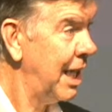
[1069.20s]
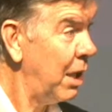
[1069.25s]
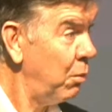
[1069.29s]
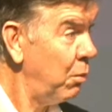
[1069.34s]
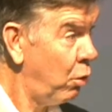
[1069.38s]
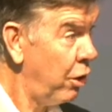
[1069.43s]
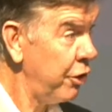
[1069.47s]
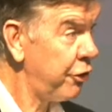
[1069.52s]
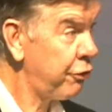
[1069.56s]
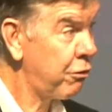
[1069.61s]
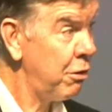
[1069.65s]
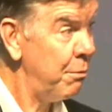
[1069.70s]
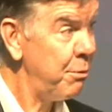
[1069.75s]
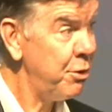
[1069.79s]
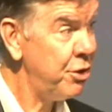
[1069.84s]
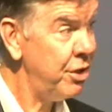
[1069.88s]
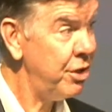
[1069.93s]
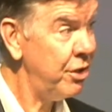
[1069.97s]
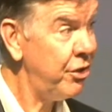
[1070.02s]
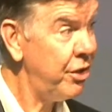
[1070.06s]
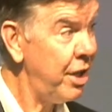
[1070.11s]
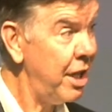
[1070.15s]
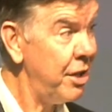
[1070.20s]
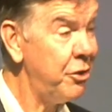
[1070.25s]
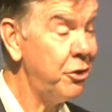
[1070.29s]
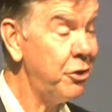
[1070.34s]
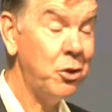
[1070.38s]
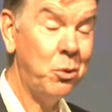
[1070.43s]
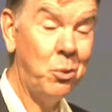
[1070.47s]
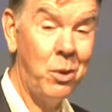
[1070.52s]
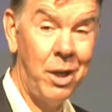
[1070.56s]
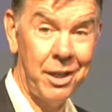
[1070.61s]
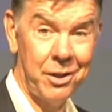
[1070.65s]
And what Scripture says
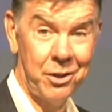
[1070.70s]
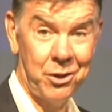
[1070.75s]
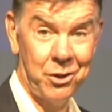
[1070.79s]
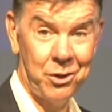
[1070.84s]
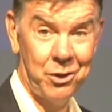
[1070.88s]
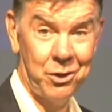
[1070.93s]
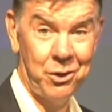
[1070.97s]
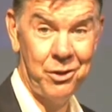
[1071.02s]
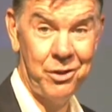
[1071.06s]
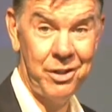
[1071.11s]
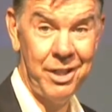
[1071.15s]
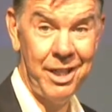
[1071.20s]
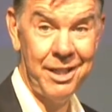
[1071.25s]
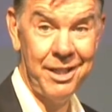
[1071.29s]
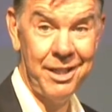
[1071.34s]
to us